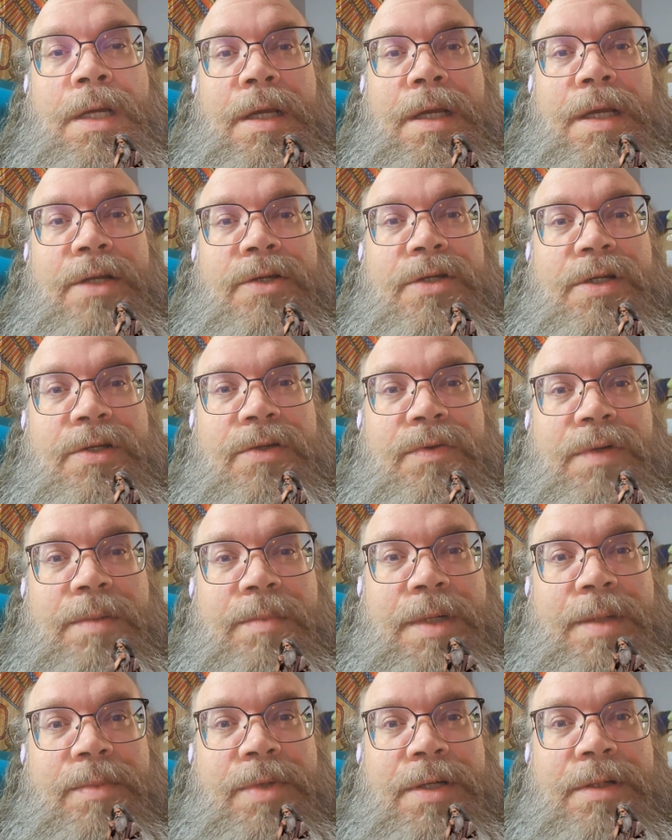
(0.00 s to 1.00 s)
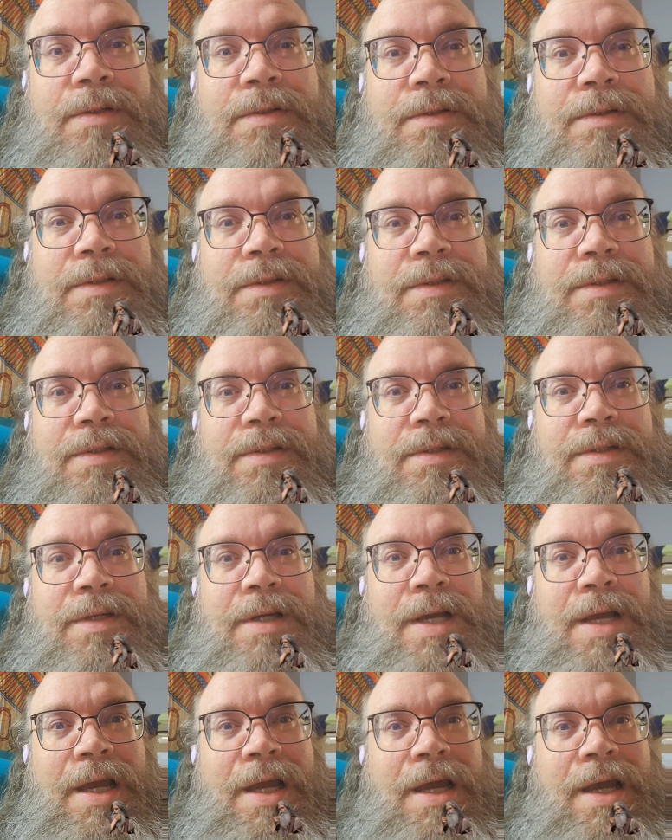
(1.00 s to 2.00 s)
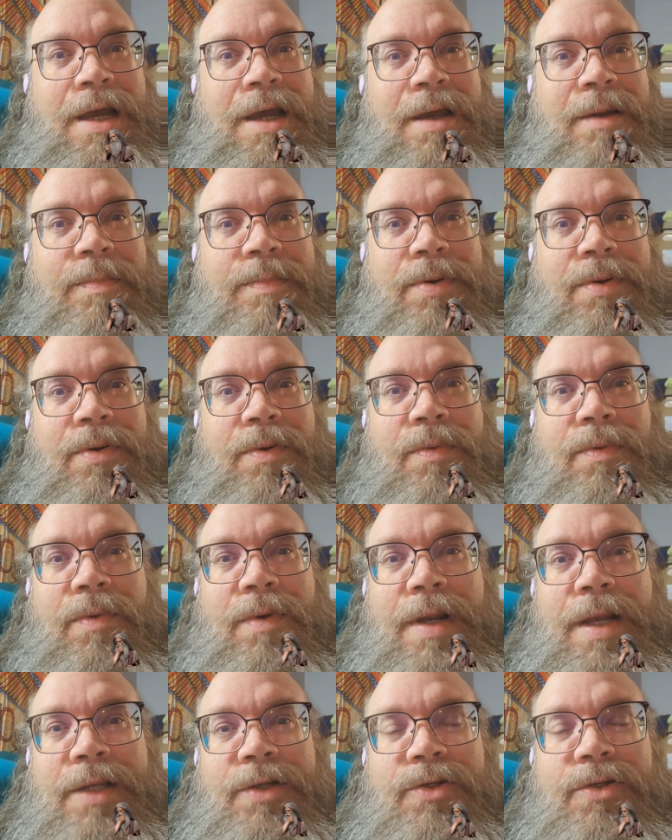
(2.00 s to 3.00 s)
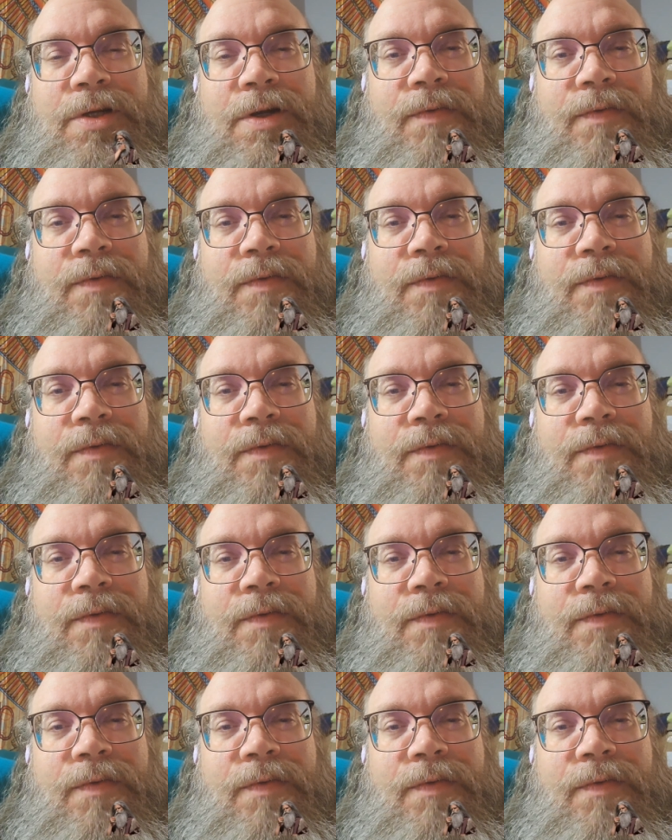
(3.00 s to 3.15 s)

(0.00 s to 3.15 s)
And just remember, separate